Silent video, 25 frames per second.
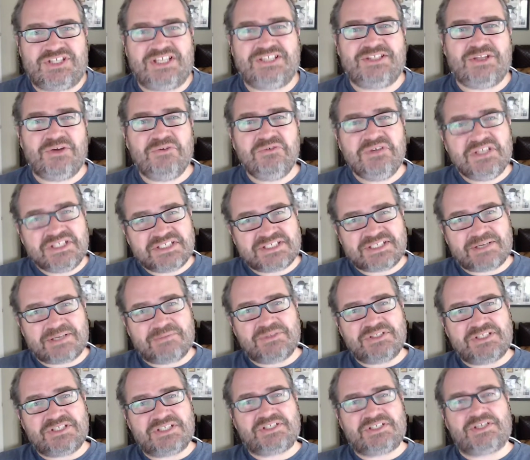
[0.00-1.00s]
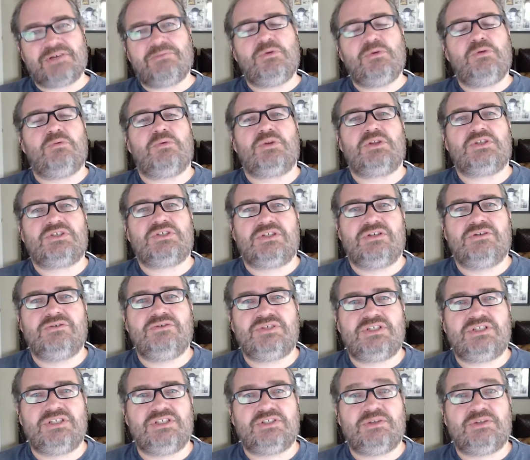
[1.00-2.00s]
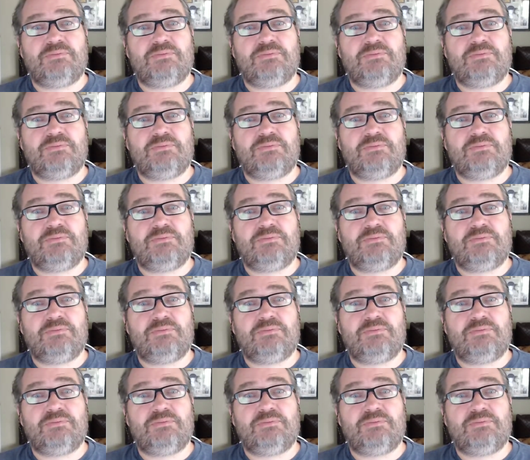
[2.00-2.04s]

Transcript: I don't need someone to tell me what the solution is.